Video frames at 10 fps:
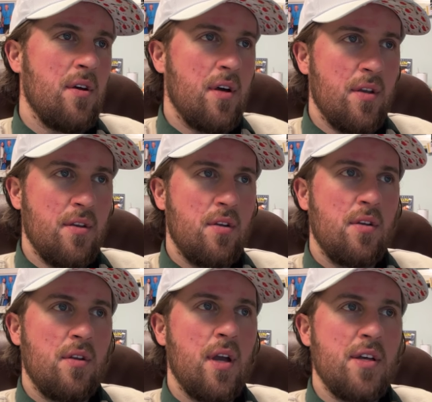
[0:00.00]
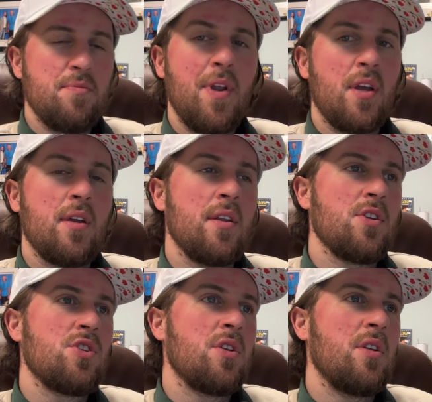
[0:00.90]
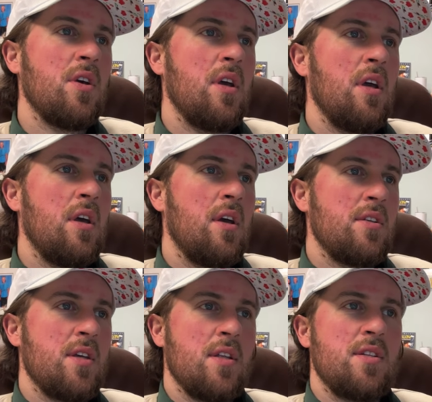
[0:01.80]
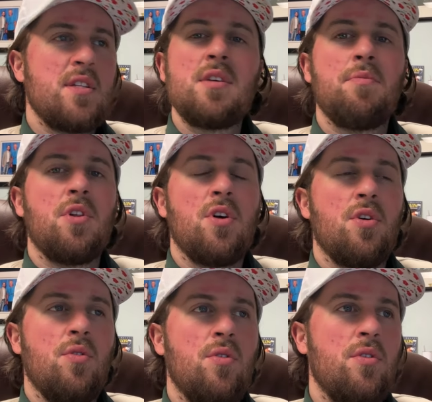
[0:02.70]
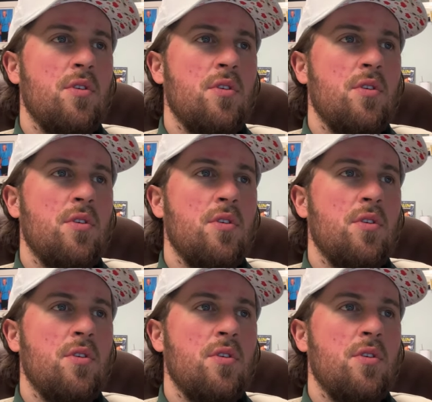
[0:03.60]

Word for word: on cosmetic condition, it said see below.